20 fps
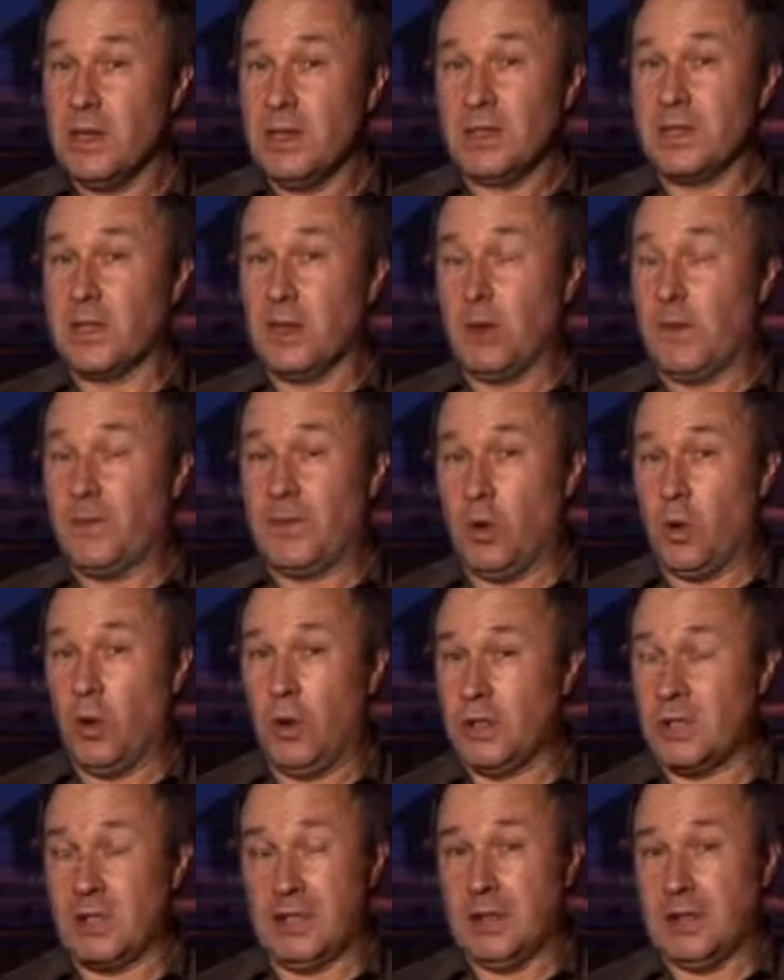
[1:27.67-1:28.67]
So of
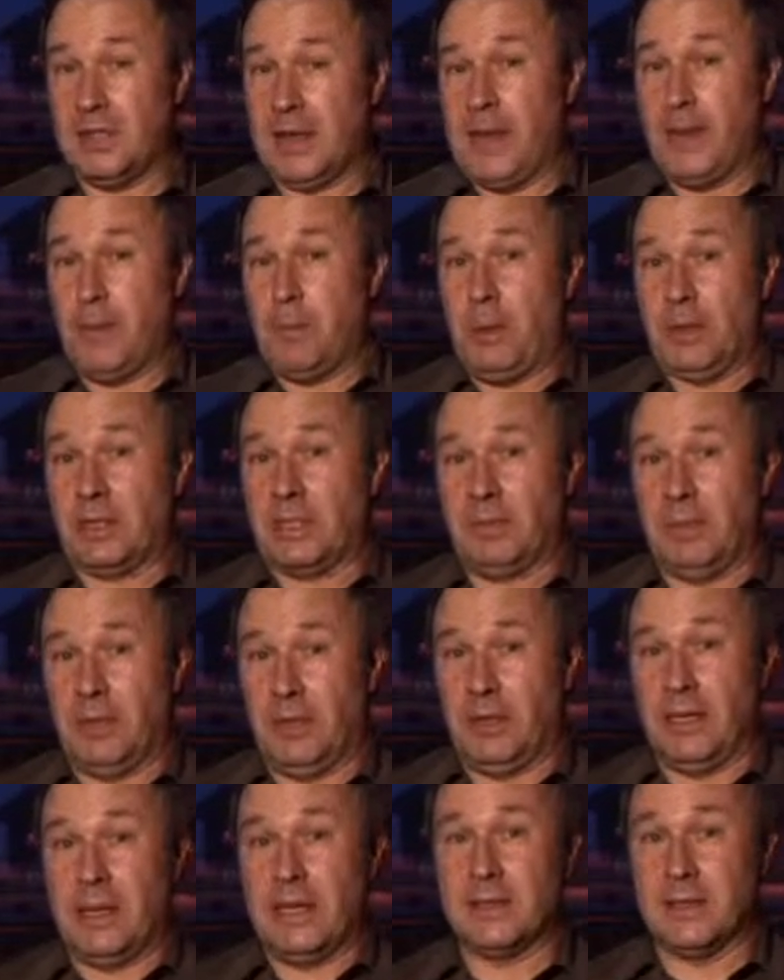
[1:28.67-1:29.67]
course there's another
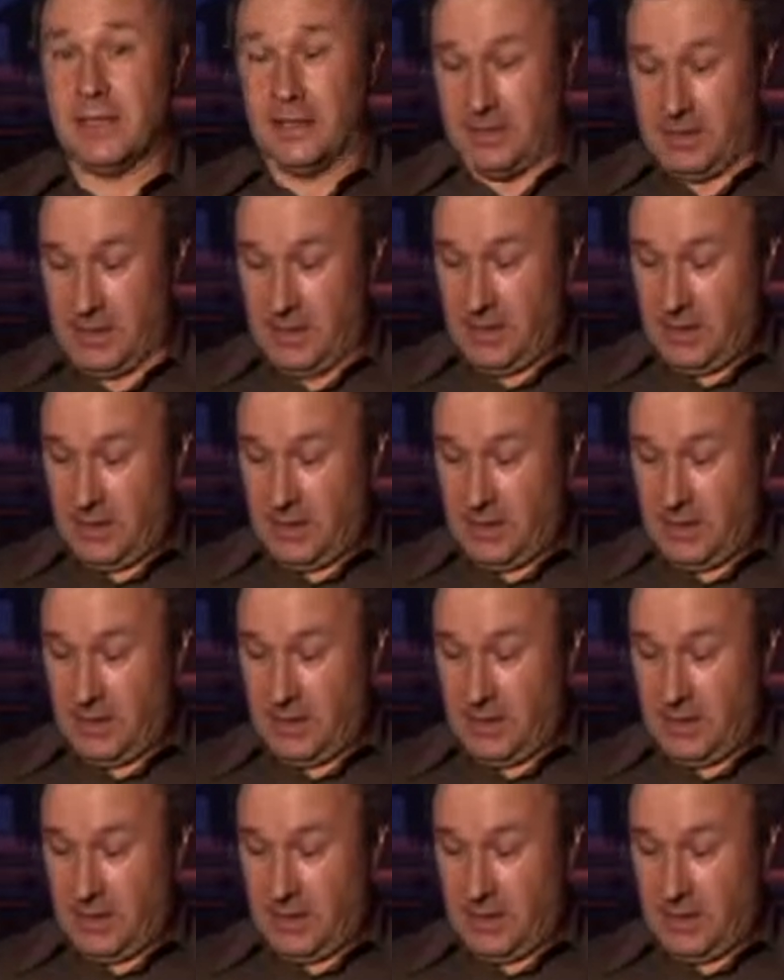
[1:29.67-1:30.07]
possibility, is that